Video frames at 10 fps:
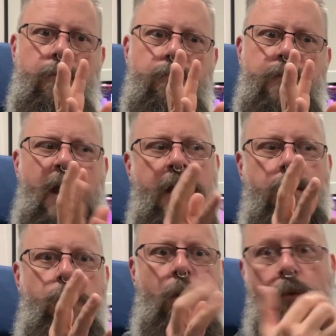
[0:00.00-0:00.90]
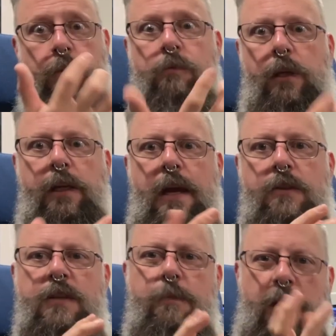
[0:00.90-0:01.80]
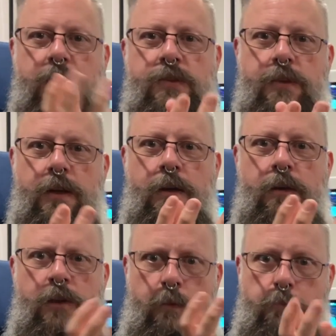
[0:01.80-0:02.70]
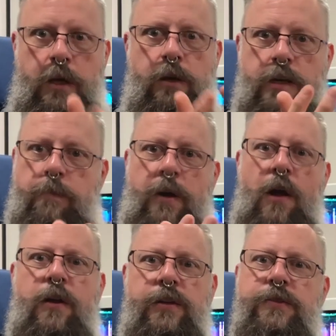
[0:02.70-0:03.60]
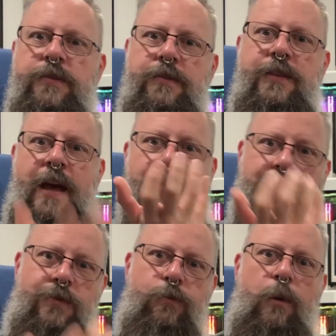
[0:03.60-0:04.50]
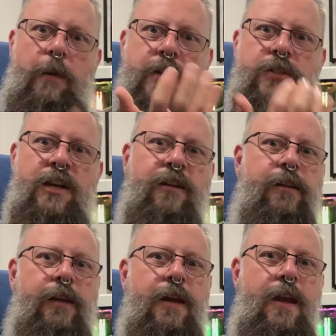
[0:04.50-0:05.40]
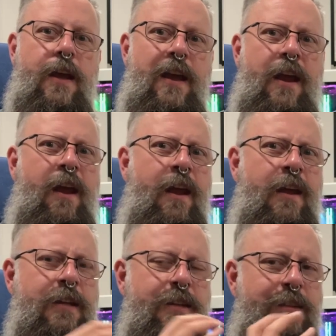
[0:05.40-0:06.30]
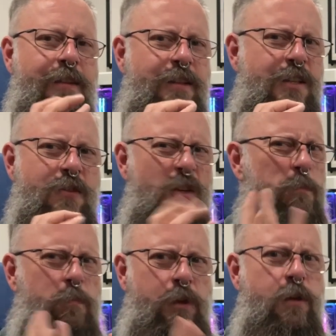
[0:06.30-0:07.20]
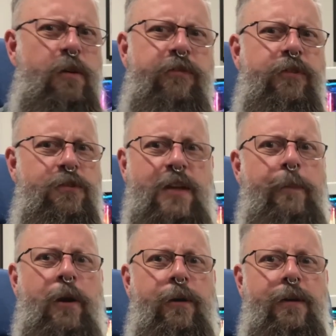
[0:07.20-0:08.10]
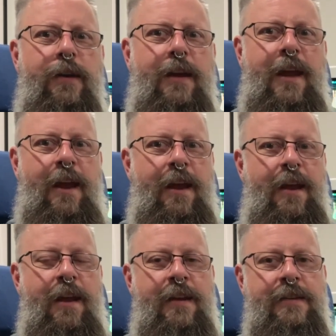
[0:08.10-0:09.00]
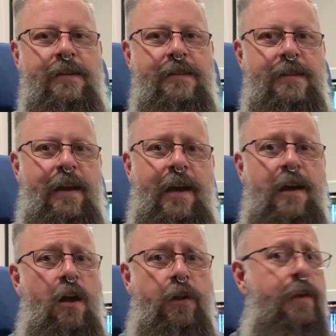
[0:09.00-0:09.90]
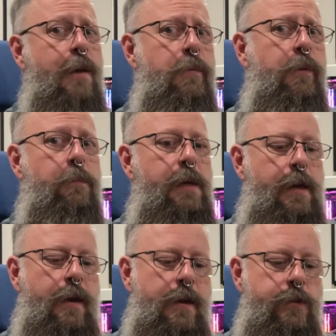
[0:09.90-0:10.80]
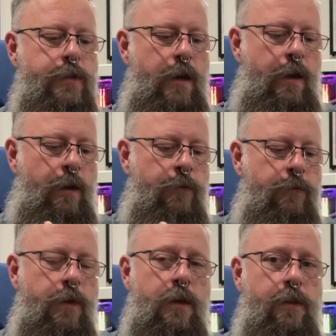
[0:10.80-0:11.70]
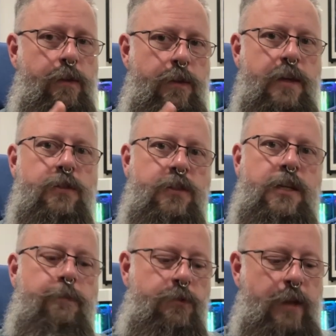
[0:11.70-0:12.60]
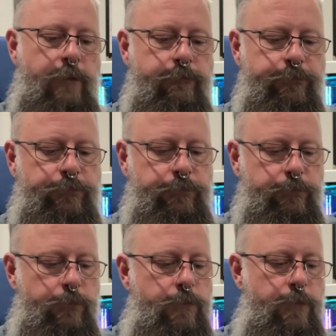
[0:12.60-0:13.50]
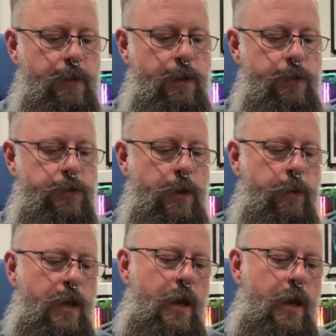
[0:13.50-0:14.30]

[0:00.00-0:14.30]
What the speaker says: that, well, we really can't see because they're mirrored balls that this robot's juggling. And just a beautiful demo, and all capable because of this chipset. So